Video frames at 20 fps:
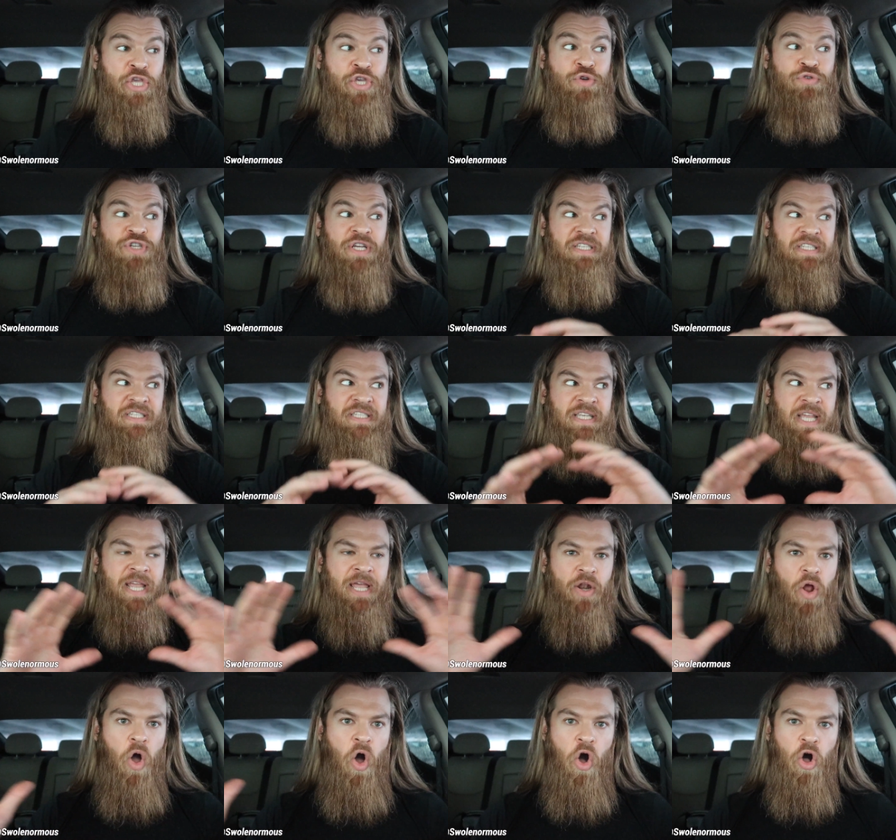You just see
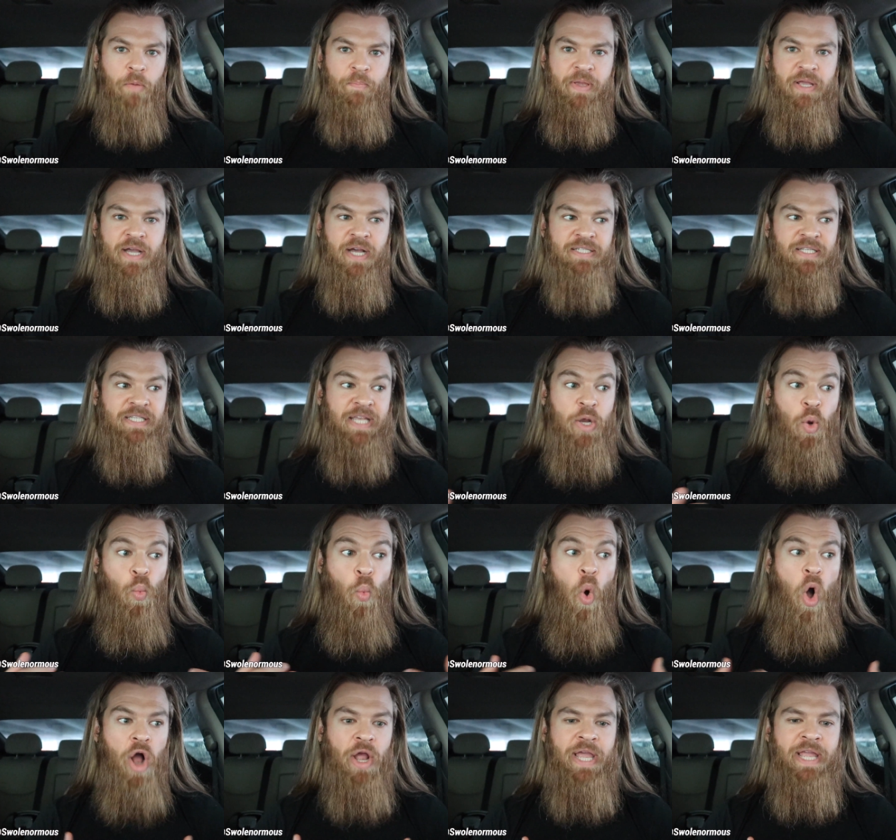it all because it's like
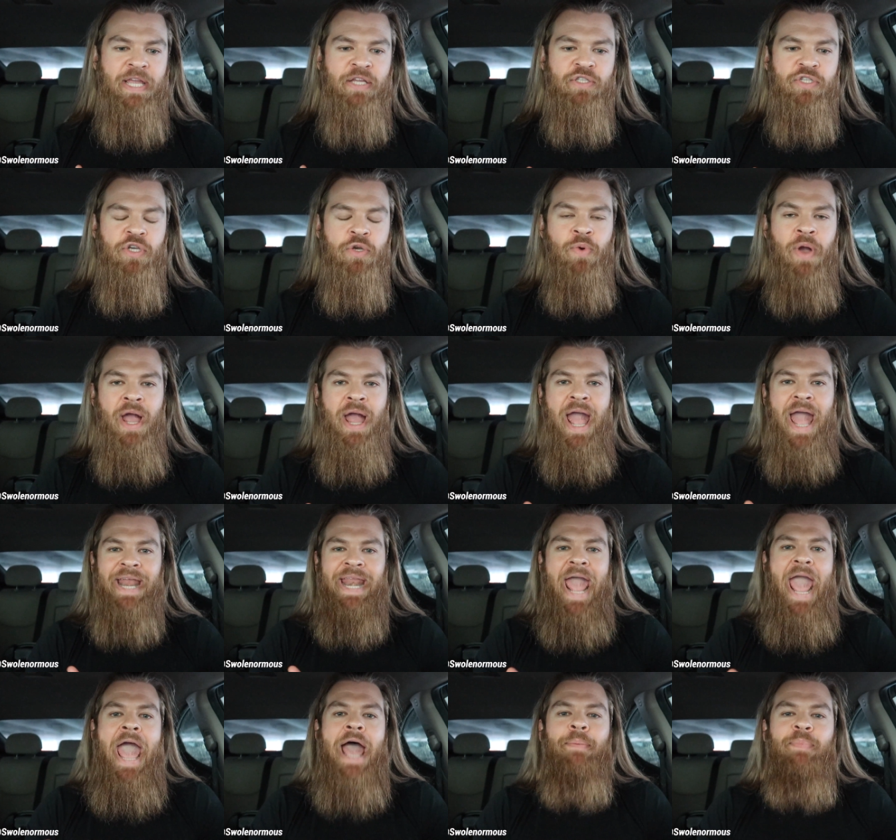walking into
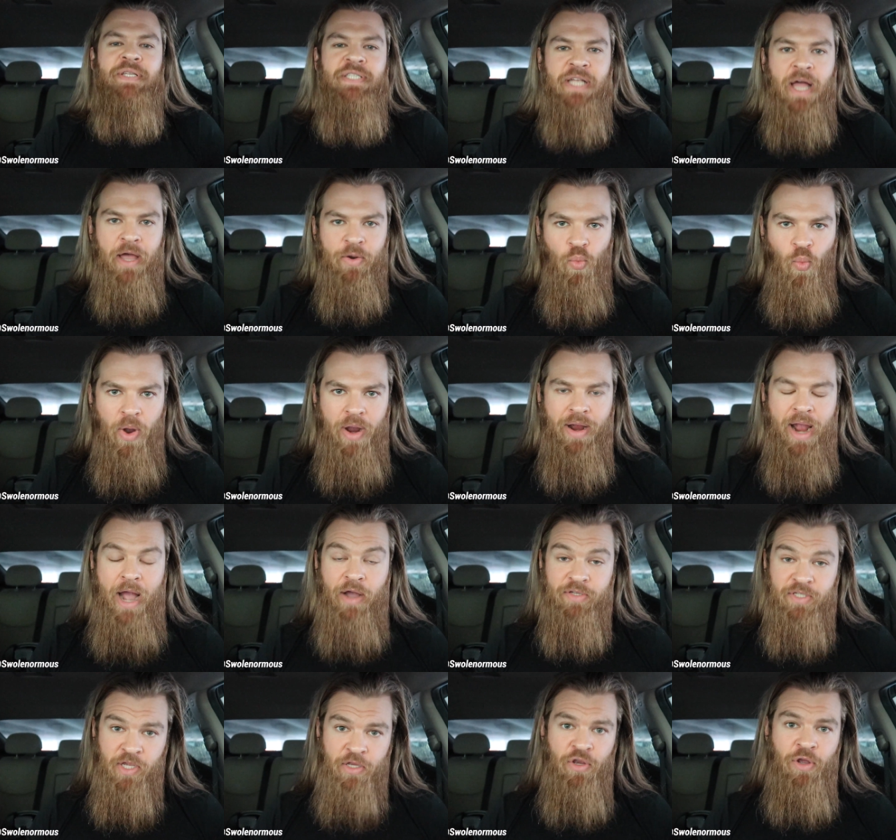an Amazon
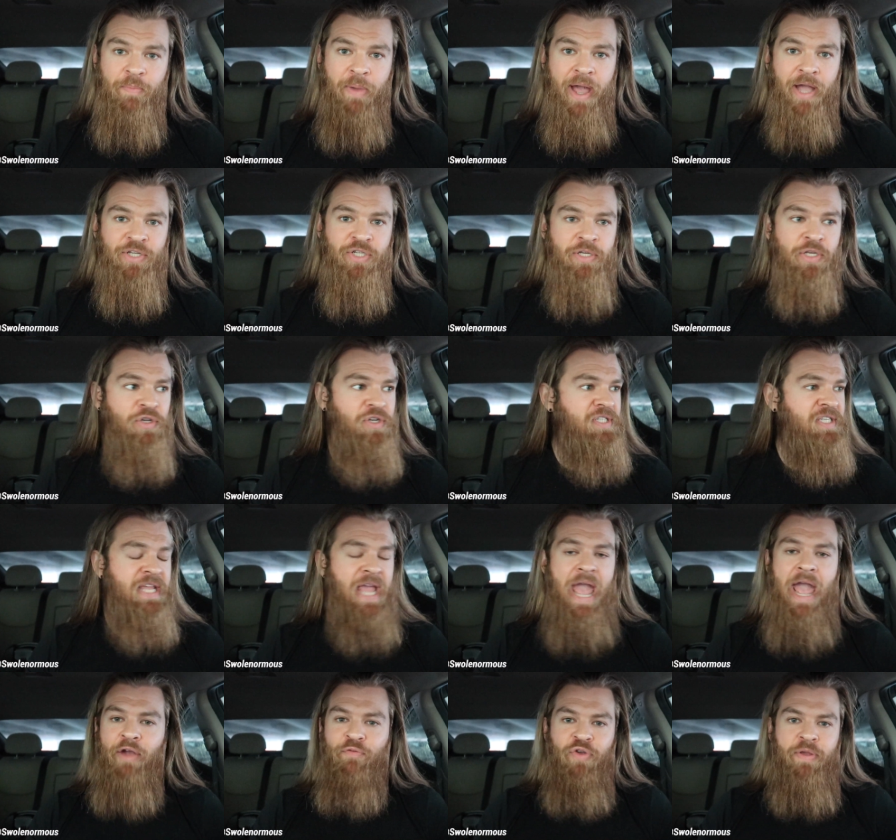warehouse. Can you imagine? You
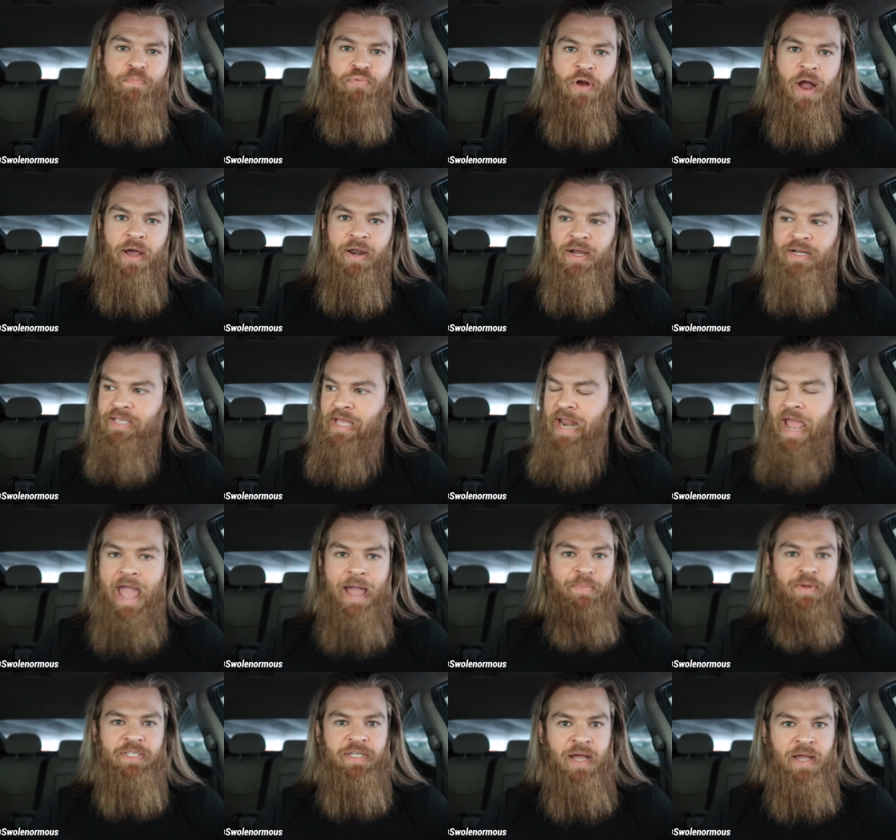see every product that
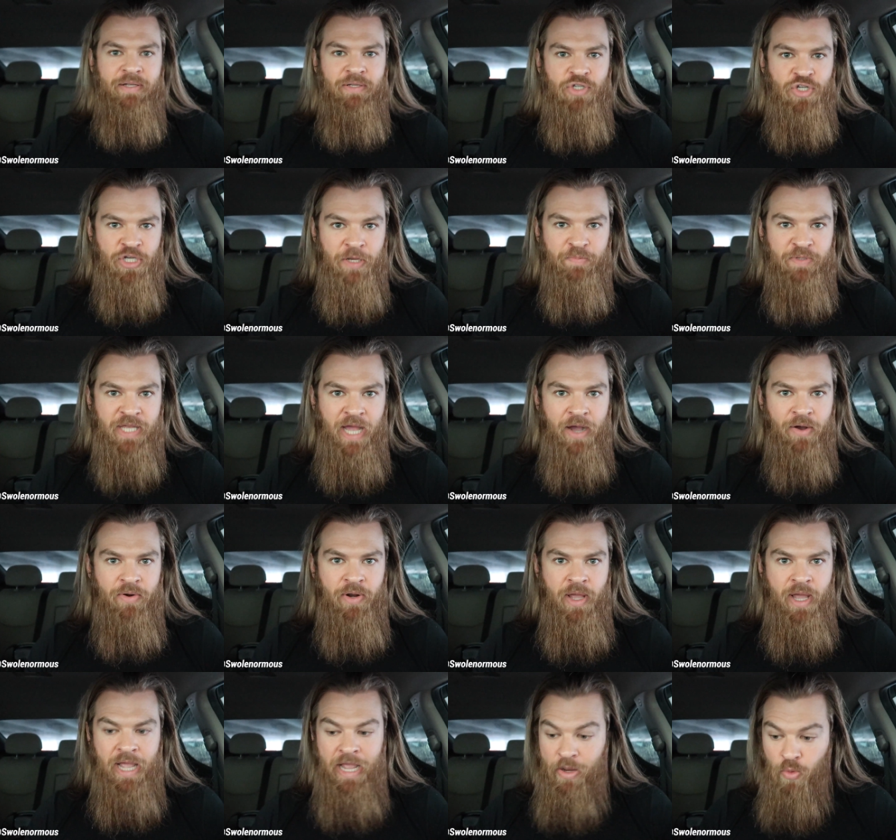Amazon ships
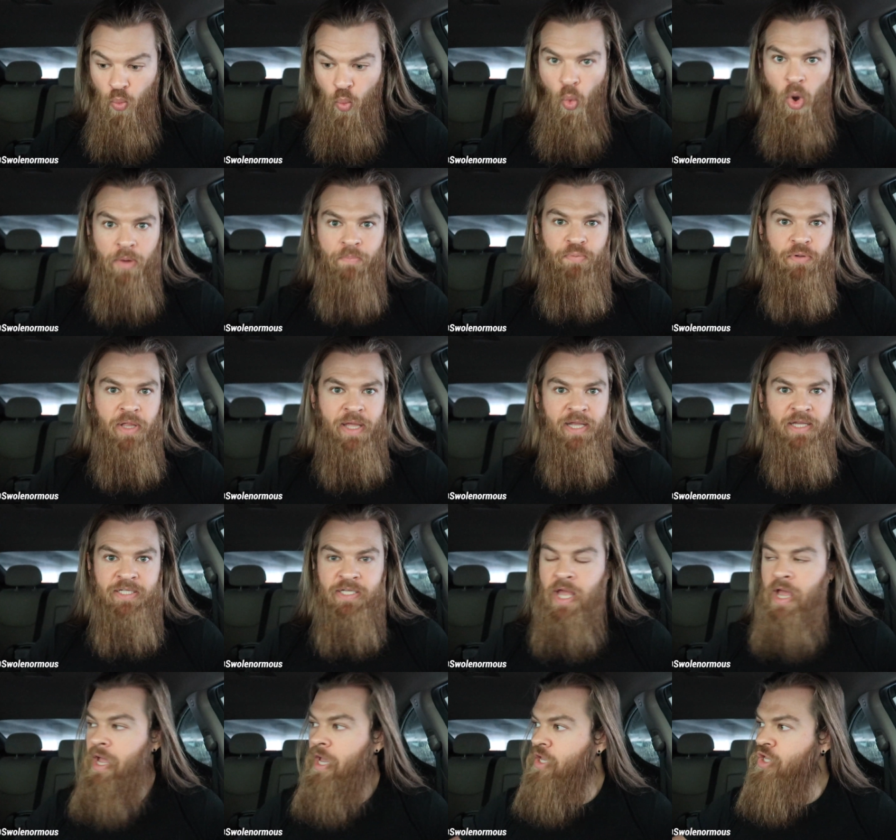out in one
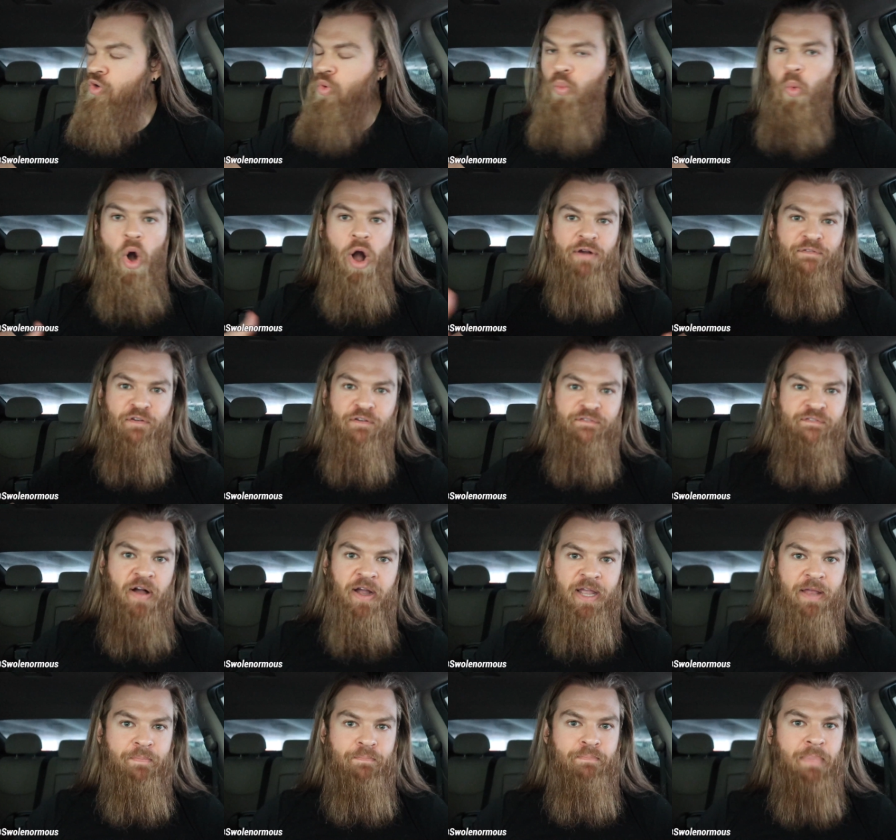place. You walk for
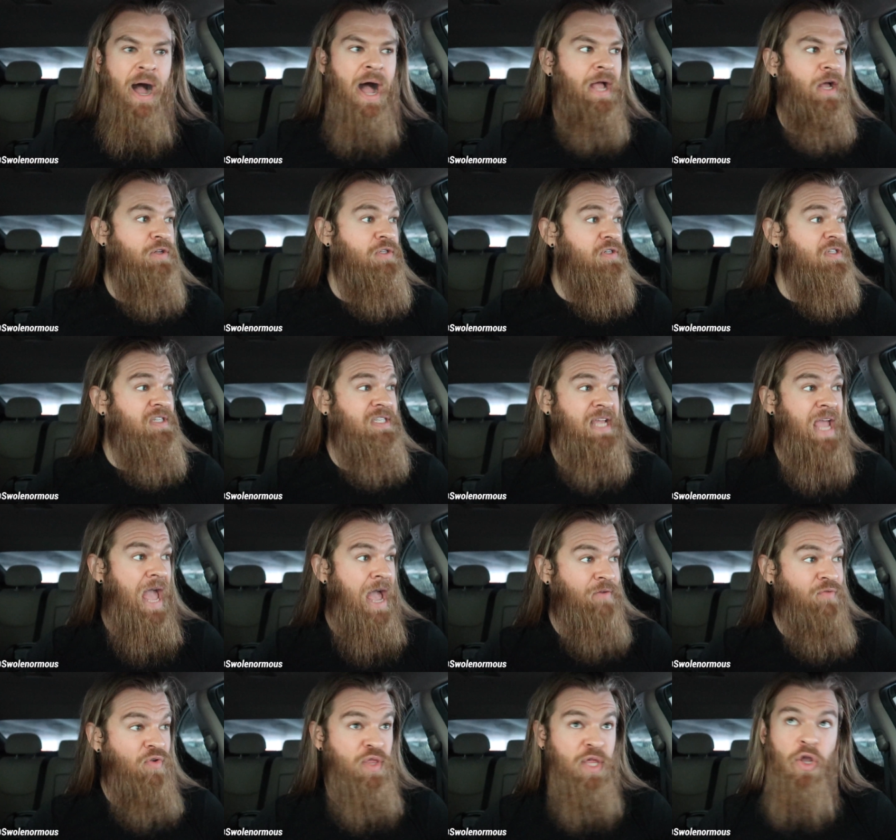fucking miles, you see
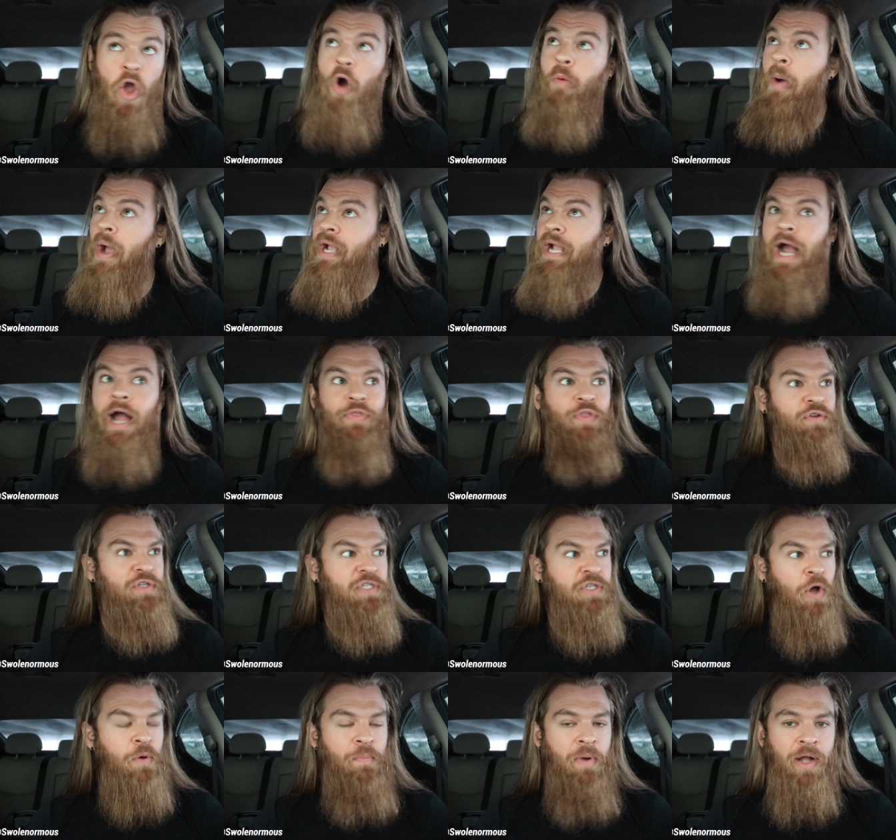everything. Oh my God, there's
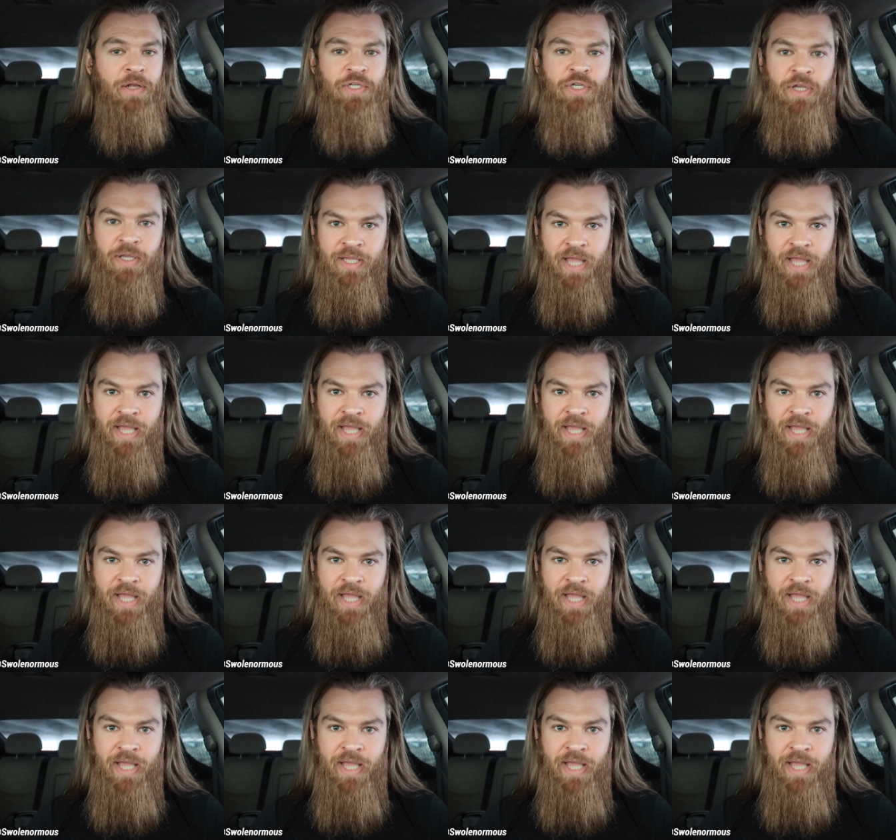so much.